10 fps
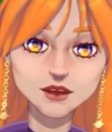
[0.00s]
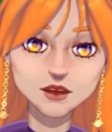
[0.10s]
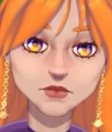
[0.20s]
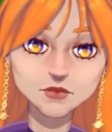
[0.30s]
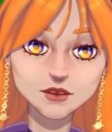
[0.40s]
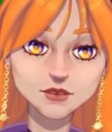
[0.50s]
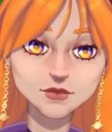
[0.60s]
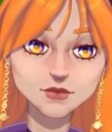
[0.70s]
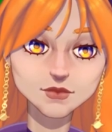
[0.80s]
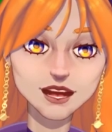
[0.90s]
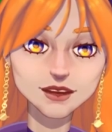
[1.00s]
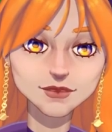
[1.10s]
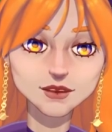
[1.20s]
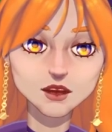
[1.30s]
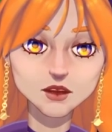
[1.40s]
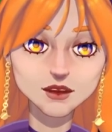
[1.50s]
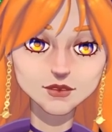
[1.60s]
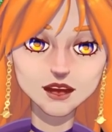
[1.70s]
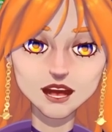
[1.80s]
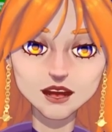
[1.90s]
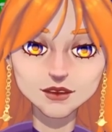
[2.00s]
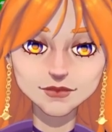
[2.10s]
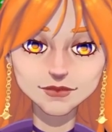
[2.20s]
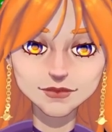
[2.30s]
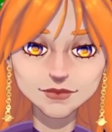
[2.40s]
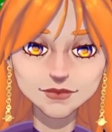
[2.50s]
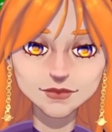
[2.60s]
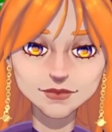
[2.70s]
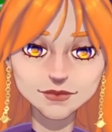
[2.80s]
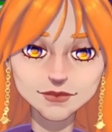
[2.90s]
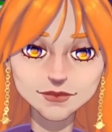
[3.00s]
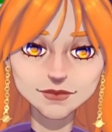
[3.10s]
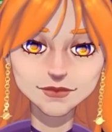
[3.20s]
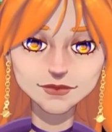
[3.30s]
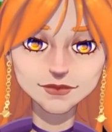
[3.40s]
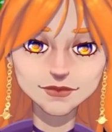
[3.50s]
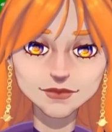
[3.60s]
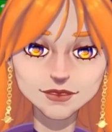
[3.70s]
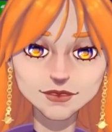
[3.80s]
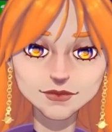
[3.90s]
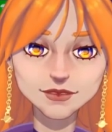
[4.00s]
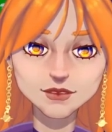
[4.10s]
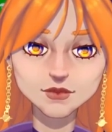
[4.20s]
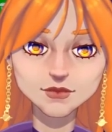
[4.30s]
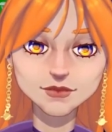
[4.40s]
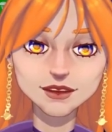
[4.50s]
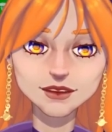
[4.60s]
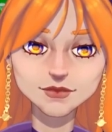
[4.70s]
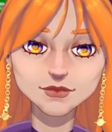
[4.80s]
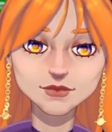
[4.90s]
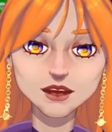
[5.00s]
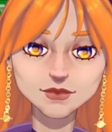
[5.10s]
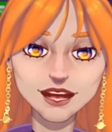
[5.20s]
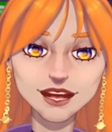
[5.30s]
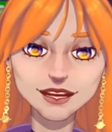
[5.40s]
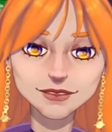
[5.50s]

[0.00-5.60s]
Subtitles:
But you don't know anything about cars. They don't need to know that.